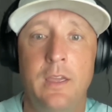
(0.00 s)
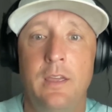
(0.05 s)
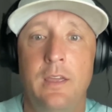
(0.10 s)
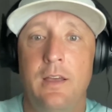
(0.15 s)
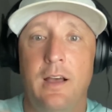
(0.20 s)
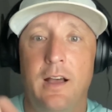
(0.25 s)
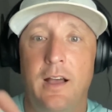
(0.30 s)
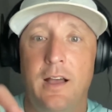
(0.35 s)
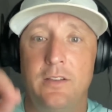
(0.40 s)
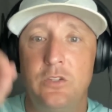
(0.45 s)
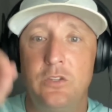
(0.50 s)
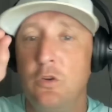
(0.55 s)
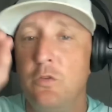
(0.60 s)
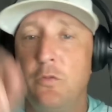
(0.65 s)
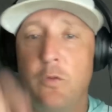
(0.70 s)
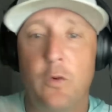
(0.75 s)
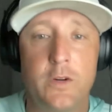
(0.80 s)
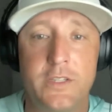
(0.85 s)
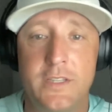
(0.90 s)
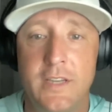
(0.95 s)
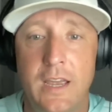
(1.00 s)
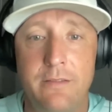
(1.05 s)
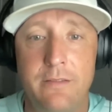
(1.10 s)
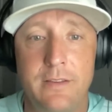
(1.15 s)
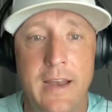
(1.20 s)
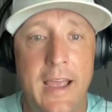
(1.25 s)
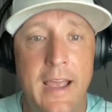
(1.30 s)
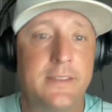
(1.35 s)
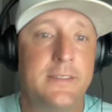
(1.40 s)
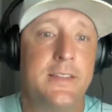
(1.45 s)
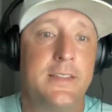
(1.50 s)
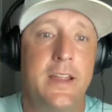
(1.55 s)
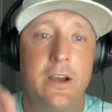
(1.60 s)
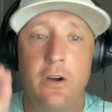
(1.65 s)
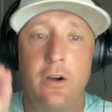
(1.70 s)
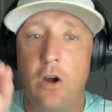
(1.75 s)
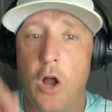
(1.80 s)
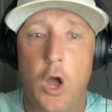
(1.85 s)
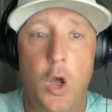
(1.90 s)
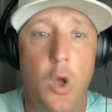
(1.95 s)
247 has
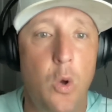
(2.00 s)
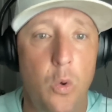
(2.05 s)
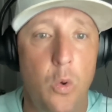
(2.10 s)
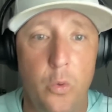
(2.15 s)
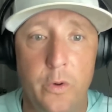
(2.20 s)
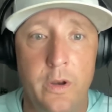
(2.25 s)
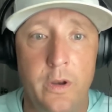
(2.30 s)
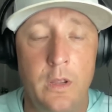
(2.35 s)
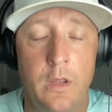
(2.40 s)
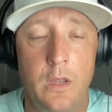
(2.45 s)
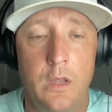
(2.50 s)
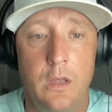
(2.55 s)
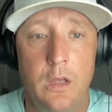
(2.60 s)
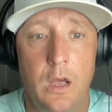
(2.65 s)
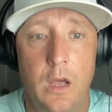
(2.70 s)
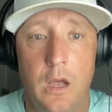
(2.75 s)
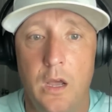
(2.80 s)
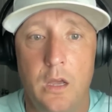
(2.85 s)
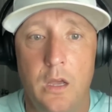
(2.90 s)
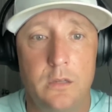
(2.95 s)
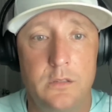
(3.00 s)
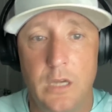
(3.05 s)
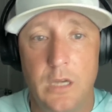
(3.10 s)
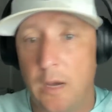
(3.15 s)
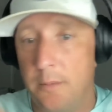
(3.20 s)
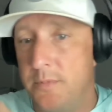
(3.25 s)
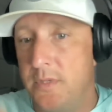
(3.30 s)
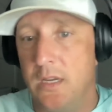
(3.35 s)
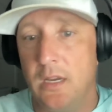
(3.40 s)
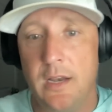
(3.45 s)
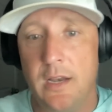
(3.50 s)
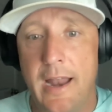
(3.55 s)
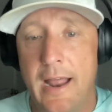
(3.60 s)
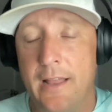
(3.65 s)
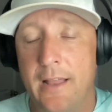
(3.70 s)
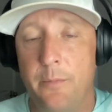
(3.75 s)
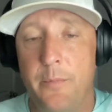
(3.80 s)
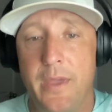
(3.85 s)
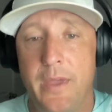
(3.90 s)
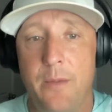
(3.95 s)
their own top 10 in
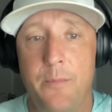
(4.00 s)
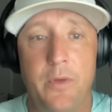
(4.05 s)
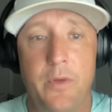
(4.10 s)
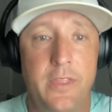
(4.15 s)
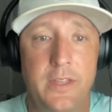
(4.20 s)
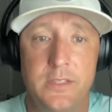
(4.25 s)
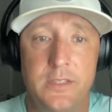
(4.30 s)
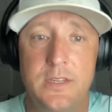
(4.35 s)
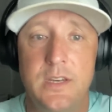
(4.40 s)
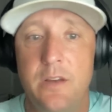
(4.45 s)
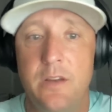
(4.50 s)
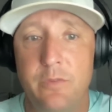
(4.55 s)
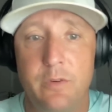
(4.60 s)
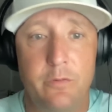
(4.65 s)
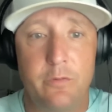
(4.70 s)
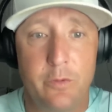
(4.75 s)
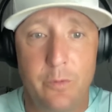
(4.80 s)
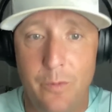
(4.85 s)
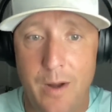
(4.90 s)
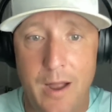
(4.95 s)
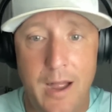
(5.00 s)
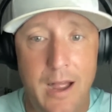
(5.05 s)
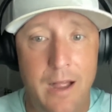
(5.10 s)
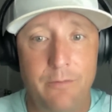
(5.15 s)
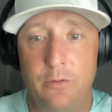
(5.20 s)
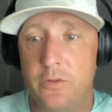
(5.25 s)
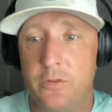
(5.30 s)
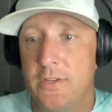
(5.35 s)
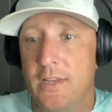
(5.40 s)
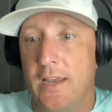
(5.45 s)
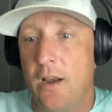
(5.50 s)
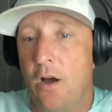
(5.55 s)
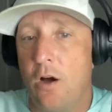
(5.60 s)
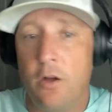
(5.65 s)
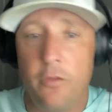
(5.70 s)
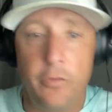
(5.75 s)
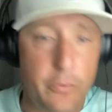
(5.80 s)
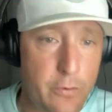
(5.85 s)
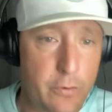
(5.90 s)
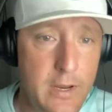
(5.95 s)
Alabama that's different from Rivals. And
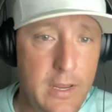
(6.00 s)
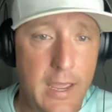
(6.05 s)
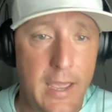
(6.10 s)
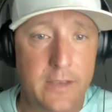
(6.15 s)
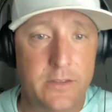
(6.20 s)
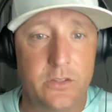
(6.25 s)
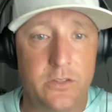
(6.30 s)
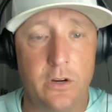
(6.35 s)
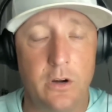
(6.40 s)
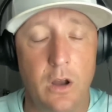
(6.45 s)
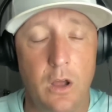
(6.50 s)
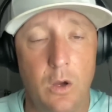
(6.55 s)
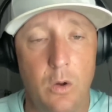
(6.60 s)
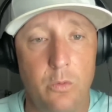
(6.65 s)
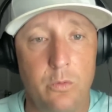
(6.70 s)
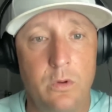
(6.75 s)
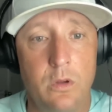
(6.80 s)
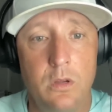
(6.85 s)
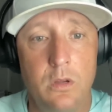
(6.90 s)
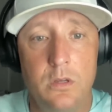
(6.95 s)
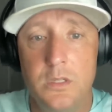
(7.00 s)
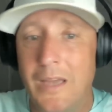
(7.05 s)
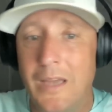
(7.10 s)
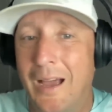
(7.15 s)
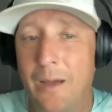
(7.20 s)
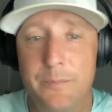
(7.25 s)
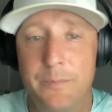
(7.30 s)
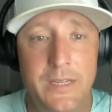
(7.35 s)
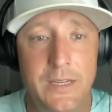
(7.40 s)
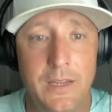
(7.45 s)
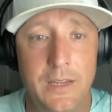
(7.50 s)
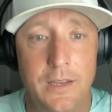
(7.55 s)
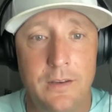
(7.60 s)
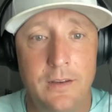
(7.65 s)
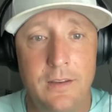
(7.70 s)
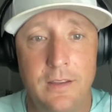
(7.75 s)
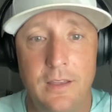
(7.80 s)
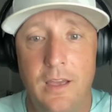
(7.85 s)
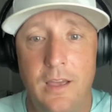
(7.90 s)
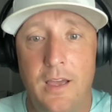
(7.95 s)
On3 has their own top 10
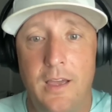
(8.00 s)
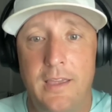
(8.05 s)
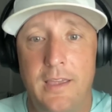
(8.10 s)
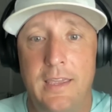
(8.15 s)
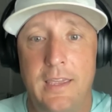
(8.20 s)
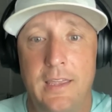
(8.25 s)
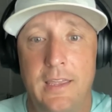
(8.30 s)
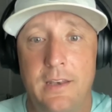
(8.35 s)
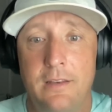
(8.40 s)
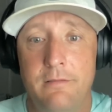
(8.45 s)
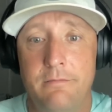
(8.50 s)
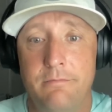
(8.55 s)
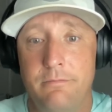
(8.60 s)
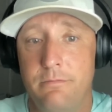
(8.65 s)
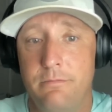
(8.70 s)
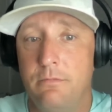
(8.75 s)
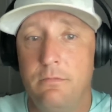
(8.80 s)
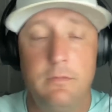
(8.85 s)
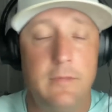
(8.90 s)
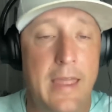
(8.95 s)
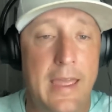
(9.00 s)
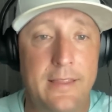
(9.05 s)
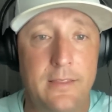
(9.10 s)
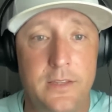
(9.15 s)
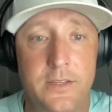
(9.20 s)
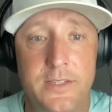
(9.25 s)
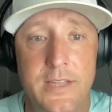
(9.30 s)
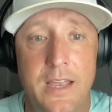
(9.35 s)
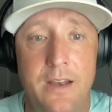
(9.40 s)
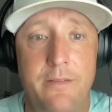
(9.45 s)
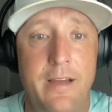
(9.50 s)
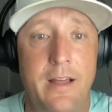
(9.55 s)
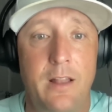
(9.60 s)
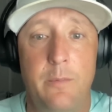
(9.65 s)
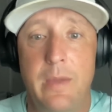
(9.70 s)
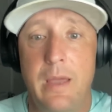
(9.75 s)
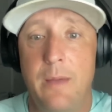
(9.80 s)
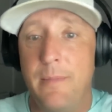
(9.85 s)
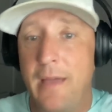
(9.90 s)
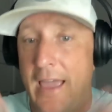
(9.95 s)
in the state of
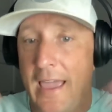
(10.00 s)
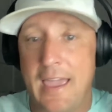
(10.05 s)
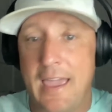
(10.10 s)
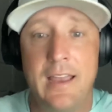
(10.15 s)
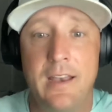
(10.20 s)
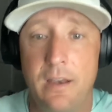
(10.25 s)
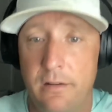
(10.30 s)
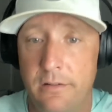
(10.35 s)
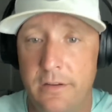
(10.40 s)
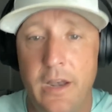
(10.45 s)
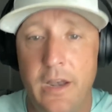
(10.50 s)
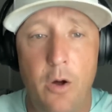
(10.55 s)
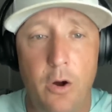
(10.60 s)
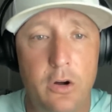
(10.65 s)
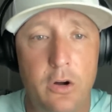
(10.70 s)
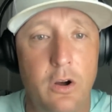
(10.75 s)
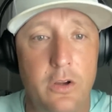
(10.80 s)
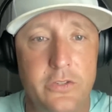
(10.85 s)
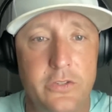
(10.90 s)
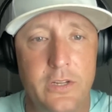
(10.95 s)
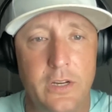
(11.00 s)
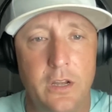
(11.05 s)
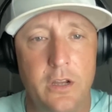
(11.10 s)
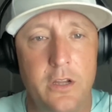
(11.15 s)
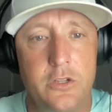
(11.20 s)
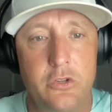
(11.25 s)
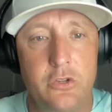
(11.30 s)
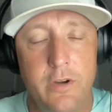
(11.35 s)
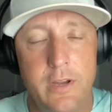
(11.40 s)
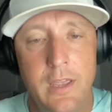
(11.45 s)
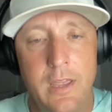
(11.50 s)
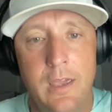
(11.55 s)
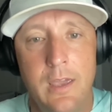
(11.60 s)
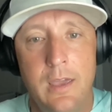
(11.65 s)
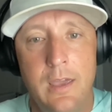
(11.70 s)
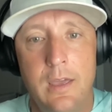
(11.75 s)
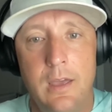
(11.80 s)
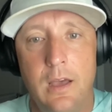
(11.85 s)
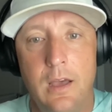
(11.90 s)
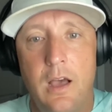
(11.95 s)
Alabama and, across the country
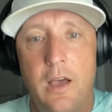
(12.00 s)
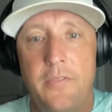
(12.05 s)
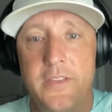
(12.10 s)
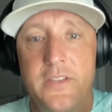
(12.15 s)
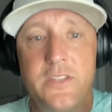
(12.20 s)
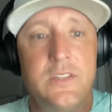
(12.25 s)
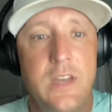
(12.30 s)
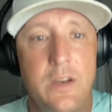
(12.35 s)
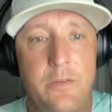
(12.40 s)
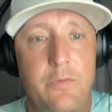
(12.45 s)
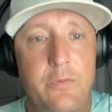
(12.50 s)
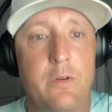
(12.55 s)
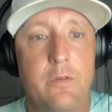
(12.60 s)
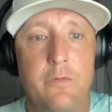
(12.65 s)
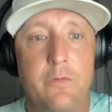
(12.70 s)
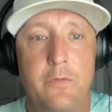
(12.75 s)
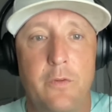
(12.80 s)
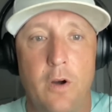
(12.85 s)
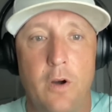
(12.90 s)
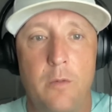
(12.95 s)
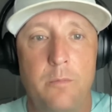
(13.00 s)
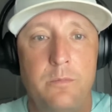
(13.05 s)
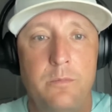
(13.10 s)
that's different from